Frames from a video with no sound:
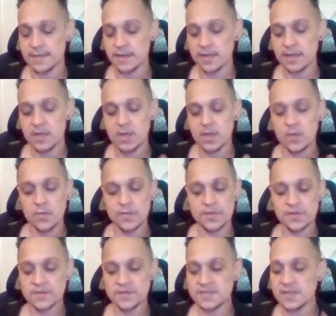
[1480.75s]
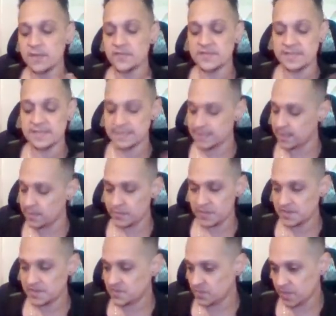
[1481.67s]
like with their
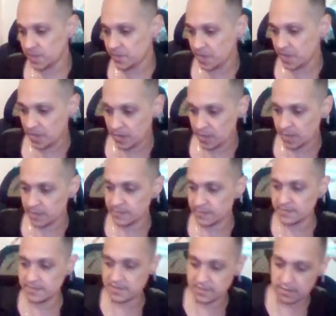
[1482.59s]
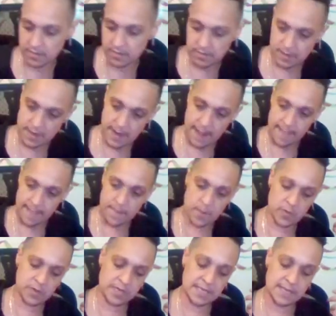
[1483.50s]
self-esteem is what I'm hearing. So
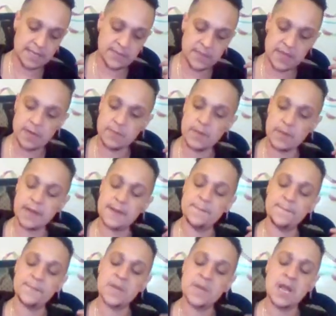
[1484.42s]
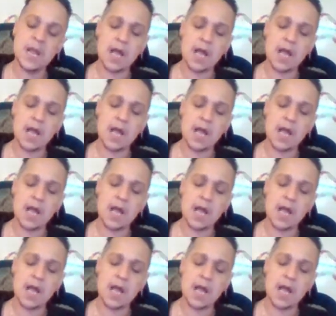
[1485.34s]
I want to keep that in mind.